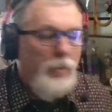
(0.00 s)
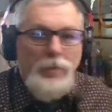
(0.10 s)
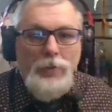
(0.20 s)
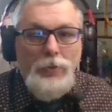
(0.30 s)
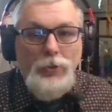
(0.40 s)

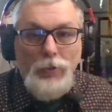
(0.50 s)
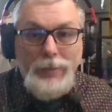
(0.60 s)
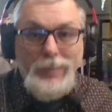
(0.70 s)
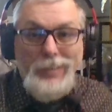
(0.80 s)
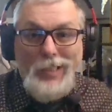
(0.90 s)
So
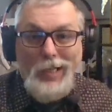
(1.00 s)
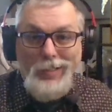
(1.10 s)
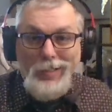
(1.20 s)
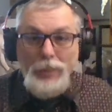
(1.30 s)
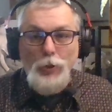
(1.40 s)
this is
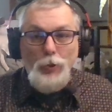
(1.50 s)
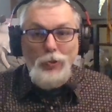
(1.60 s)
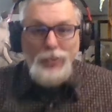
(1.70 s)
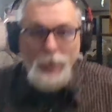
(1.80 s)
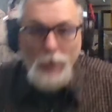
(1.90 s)
lecture
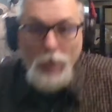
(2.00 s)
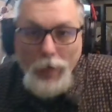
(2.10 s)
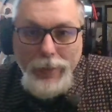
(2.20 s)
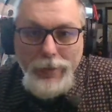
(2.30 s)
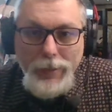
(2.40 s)
0,
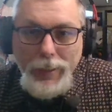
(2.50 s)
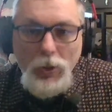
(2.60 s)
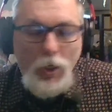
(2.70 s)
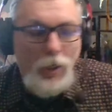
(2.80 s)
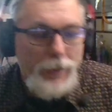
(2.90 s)
as they
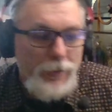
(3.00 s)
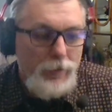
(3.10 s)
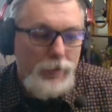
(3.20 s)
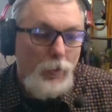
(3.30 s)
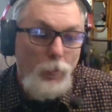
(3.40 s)
call it.
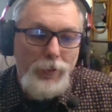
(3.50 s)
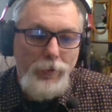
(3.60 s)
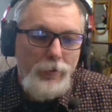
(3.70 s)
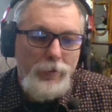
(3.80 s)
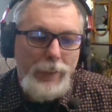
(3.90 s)
It's a
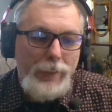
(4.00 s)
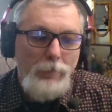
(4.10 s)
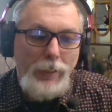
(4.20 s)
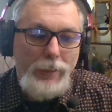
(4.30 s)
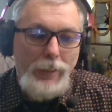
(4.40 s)
weird thing,
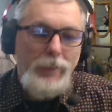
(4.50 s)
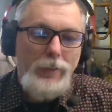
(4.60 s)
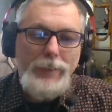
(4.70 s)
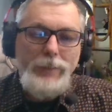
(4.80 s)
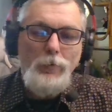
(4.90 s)
but I kind of
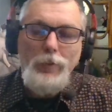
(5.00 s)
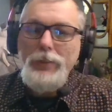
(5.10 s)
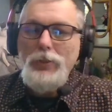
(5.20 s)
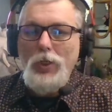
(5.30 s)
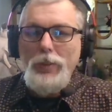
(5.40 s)
liked it when I
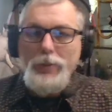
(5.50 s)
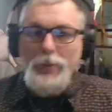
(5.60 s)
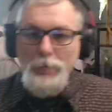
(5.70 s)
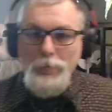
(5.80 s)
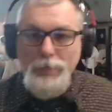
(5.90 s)
saw it in
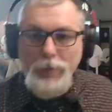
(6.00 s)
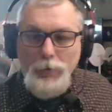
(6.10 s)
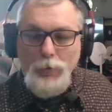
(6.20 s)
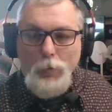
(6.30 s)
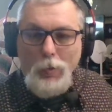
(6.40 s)
other
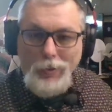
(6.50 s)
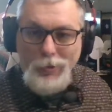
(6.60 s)
professors' works.